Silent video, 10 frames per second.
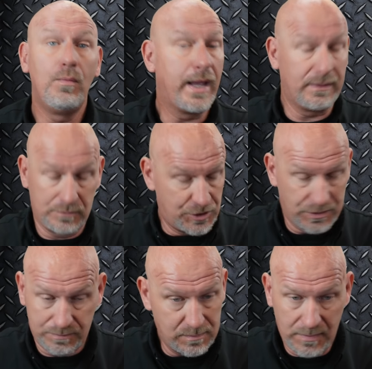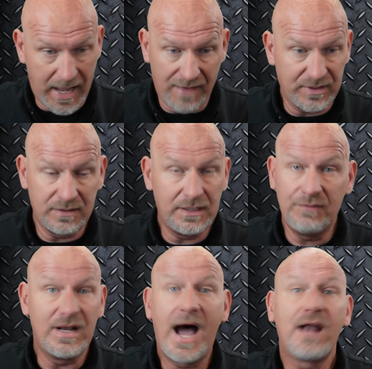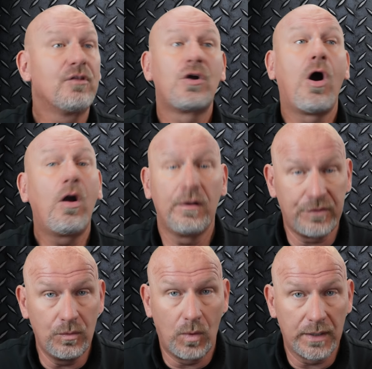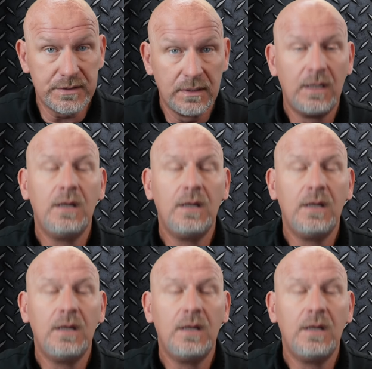and just have it even out of the car if you want,